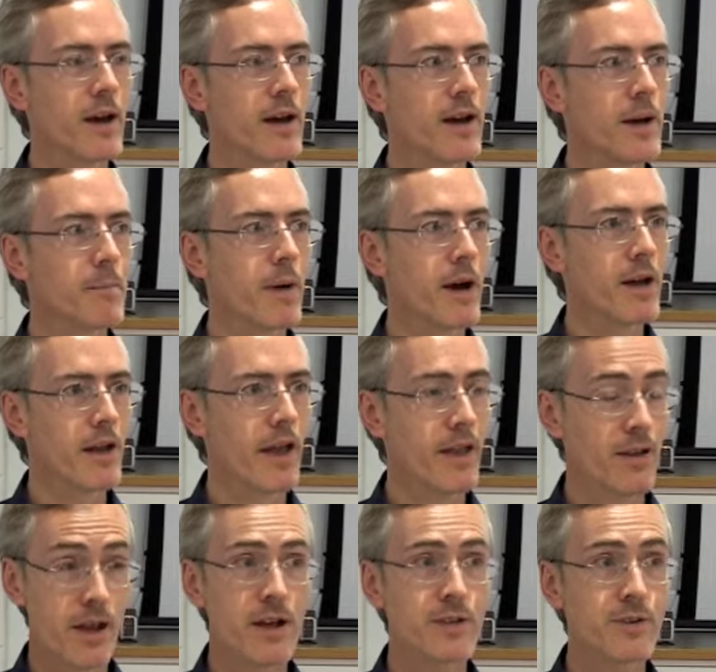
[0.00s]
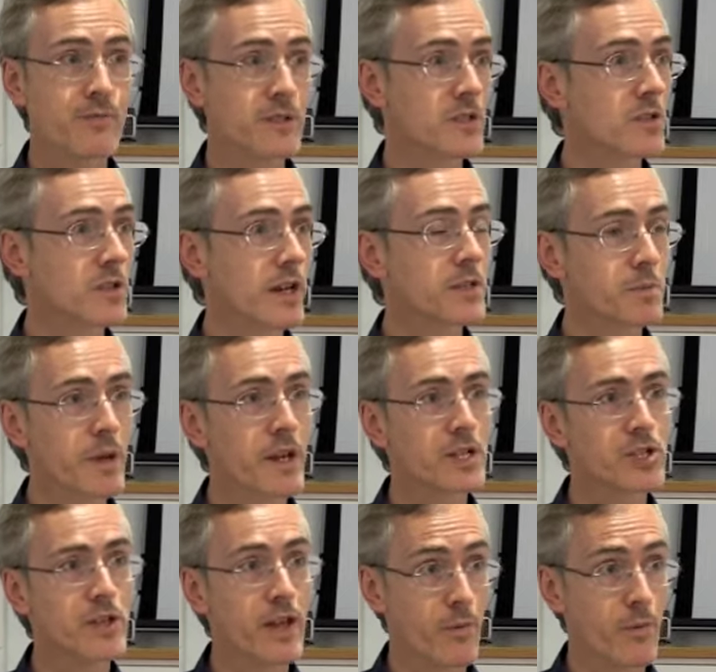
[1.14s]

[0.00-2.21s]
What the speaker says: a kind of physical explanation